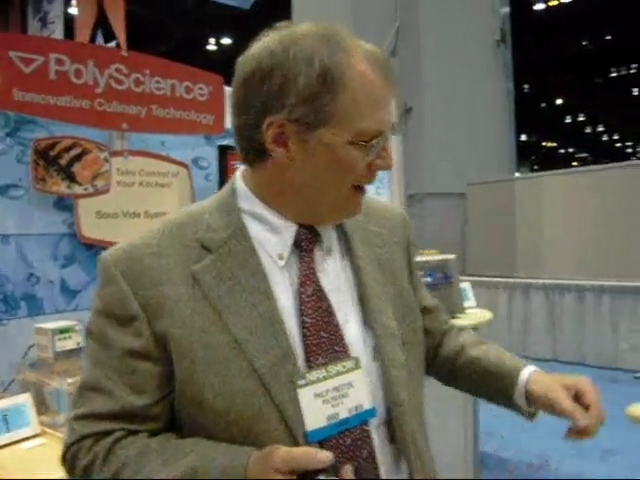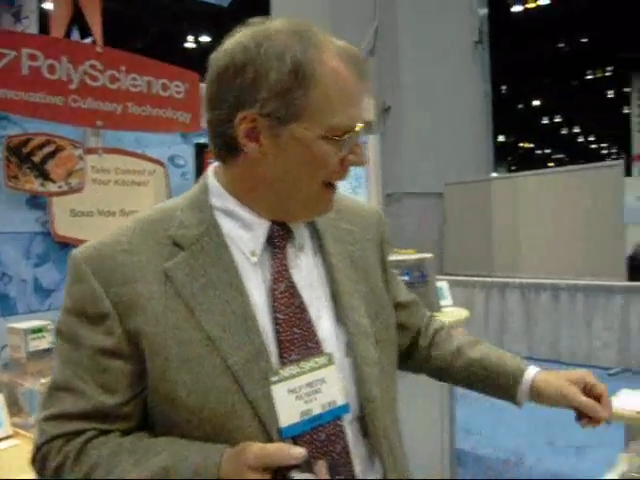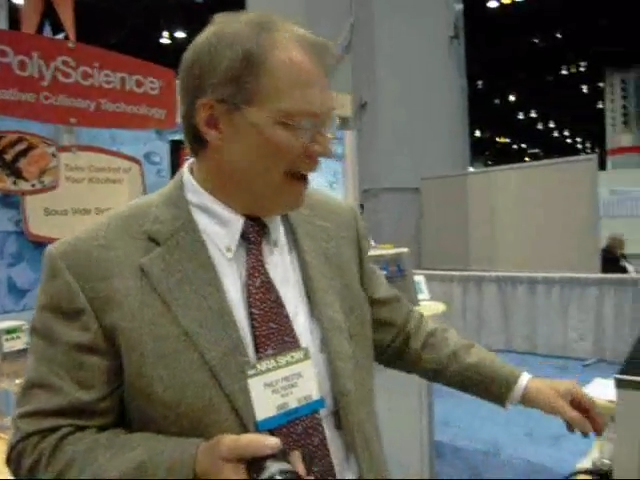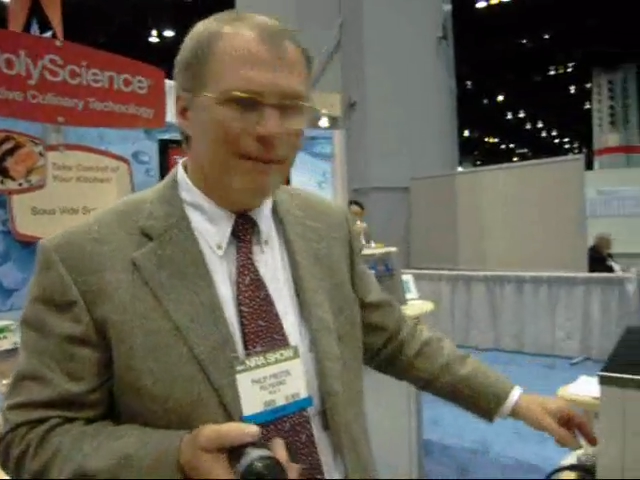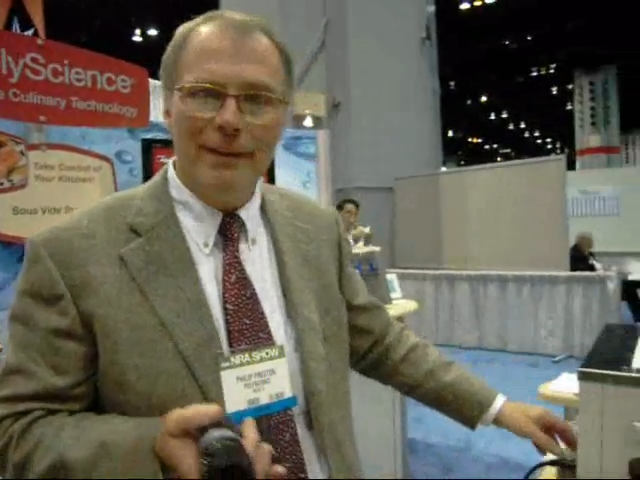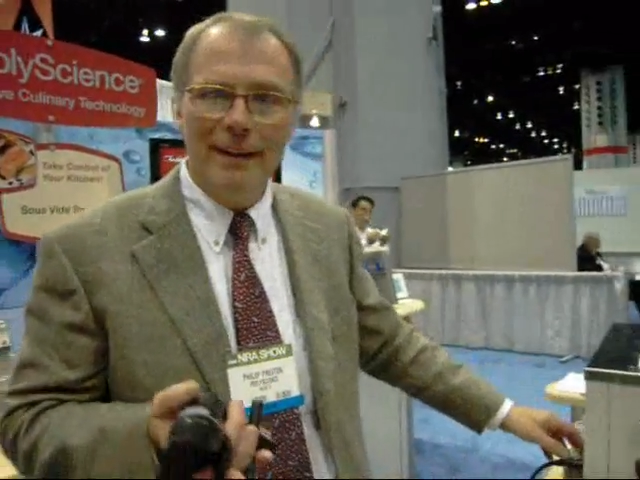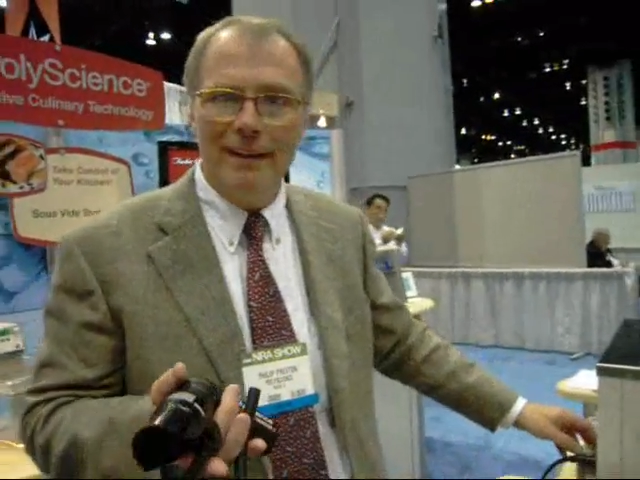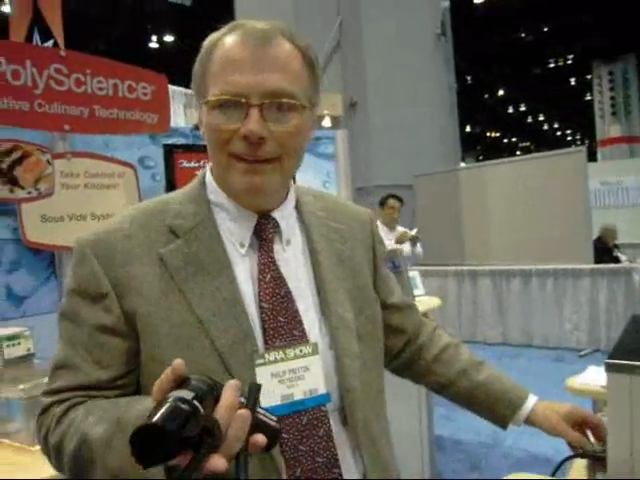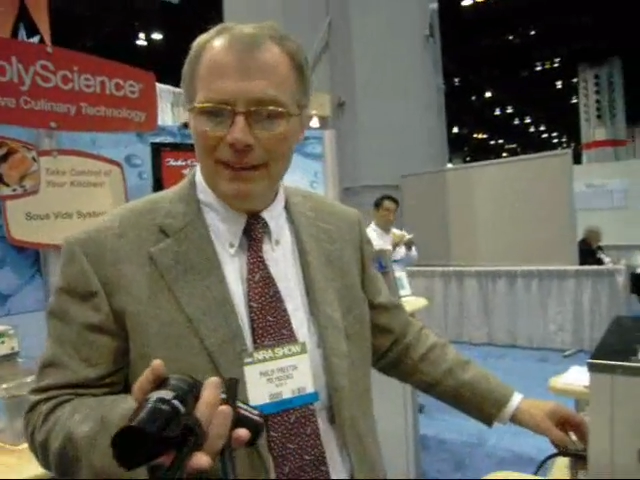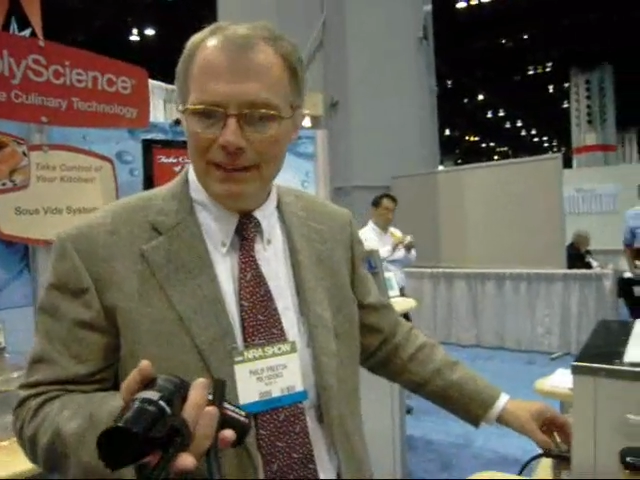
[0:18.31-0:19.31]
What I have
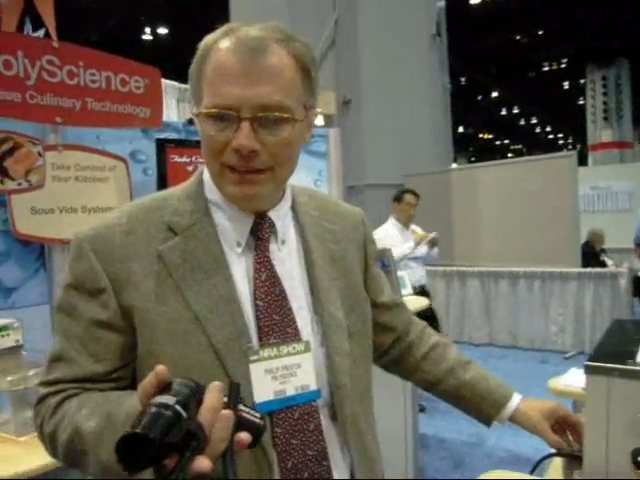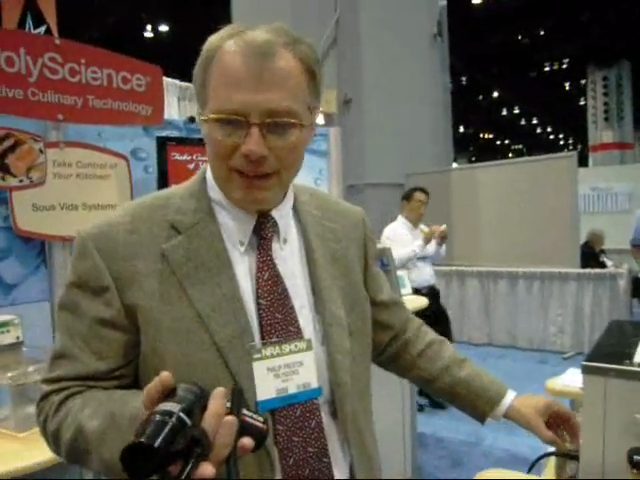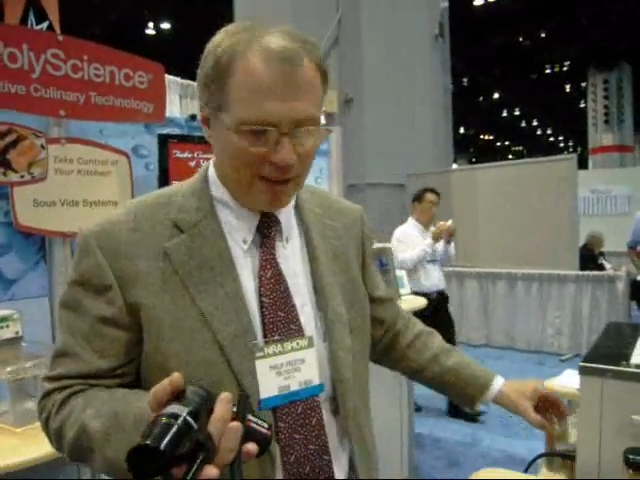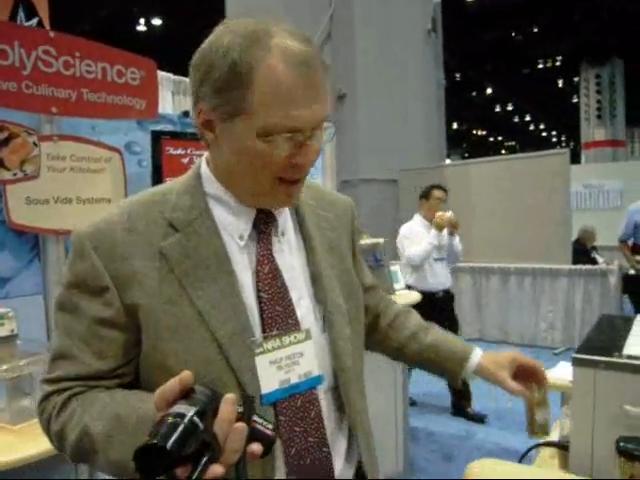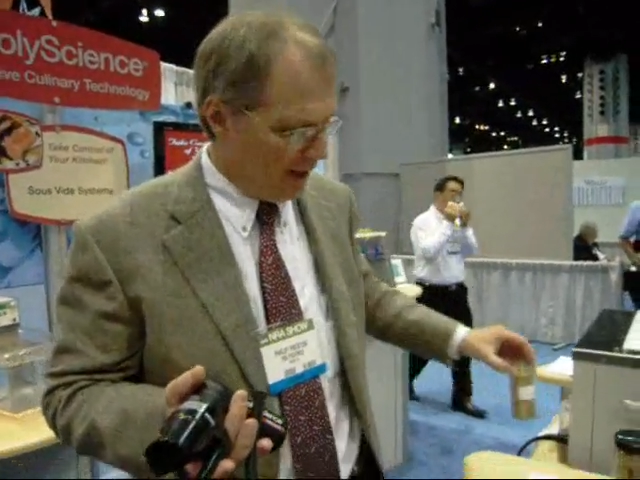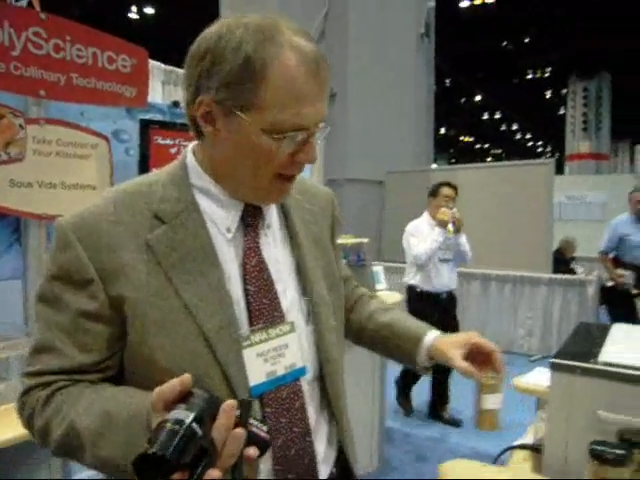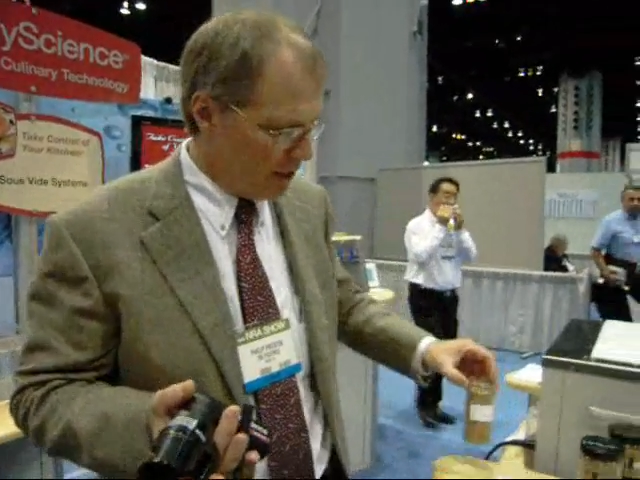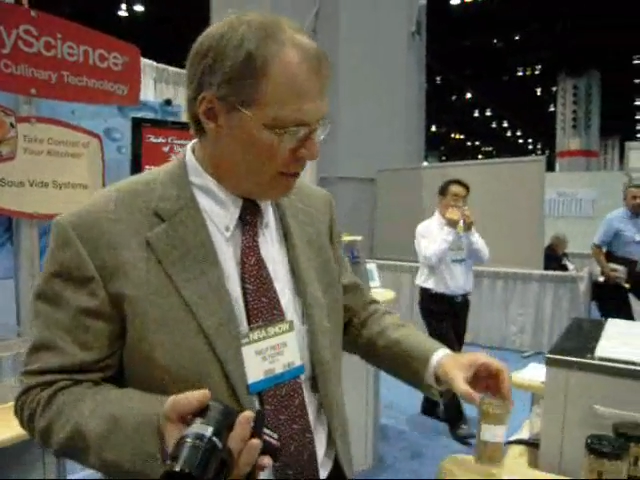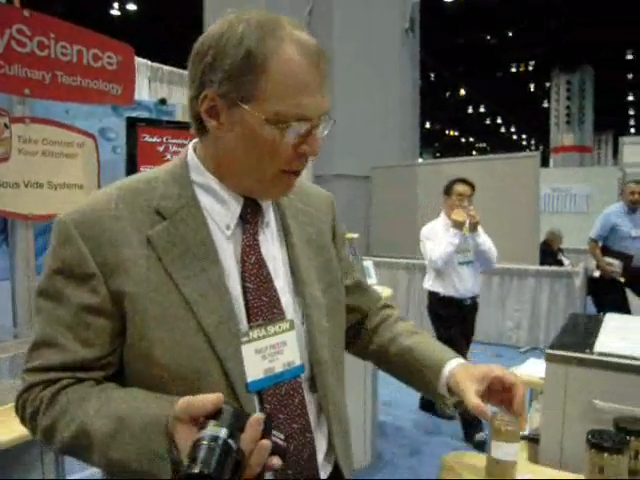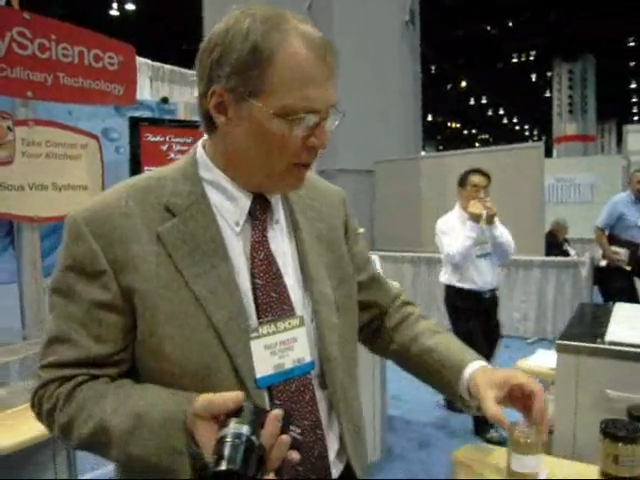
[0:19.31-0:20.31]
here is our